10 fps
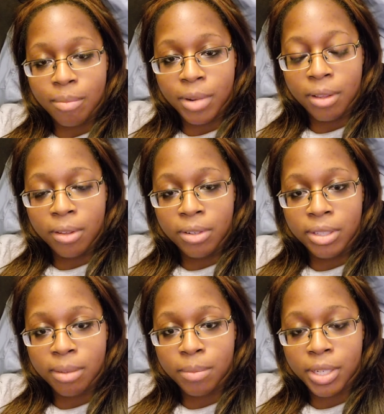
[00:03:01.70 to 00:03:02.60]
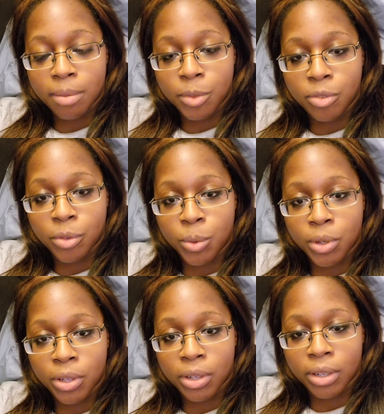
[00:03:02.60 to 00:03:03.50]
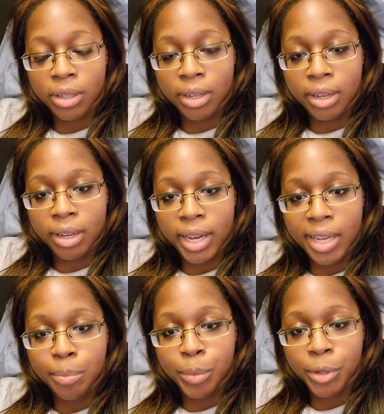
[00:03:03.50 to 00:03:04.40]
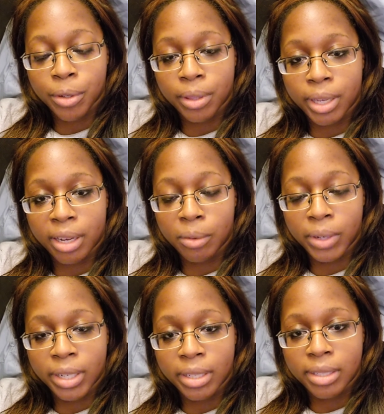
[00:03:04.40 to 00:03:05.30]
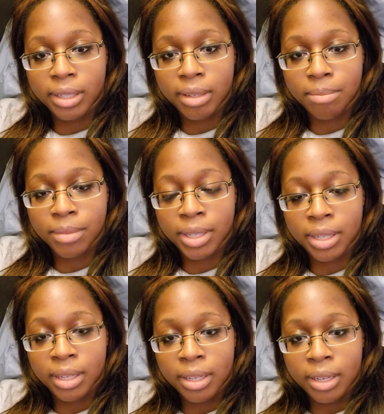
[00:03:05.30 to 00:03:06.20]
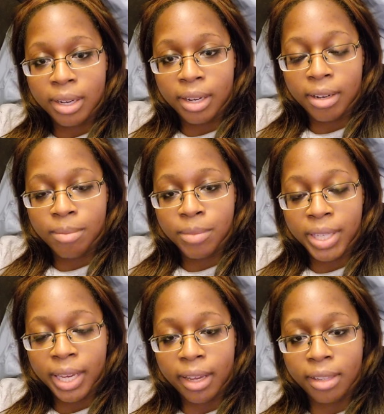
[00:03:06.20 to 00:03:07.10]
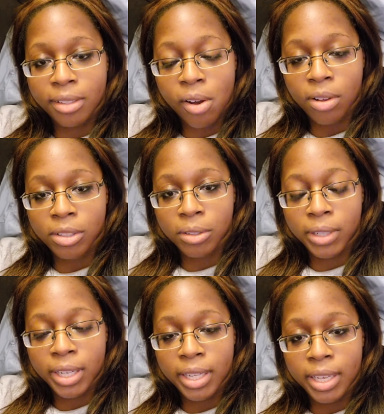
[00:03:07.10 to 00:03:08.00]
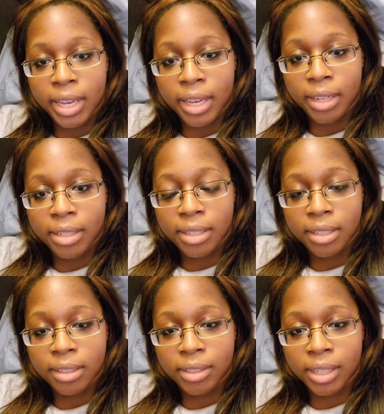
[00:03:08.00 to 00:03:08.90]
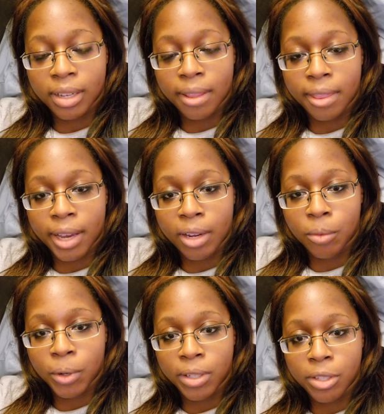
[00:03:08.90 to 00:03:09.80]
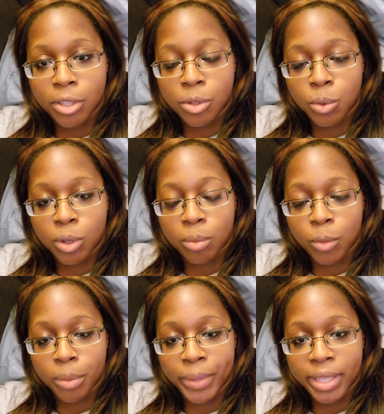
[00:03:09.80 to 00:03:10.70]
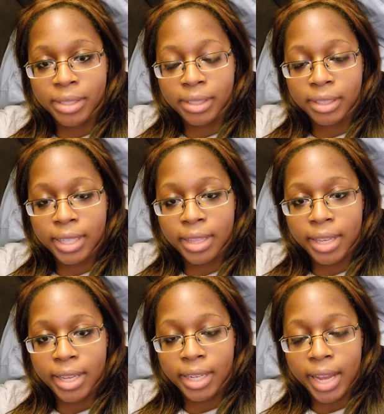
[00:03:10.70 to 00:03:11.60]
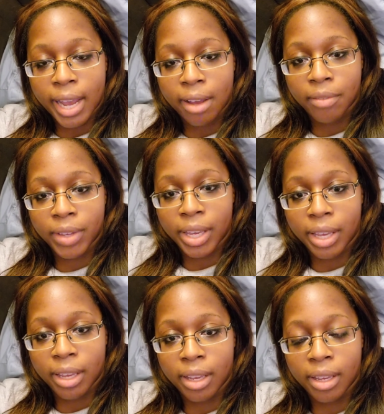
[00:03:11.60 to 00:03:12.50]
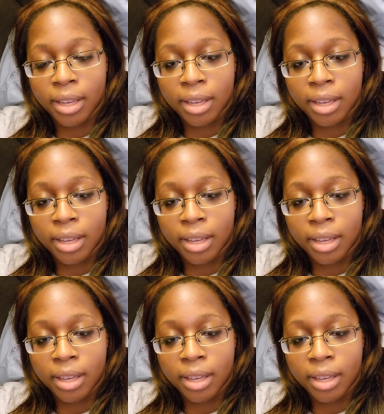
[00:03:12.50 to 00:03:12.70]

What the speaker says: Other symptoms for hyperthyroidism, cats also can get a thyroid storm where basically they can have a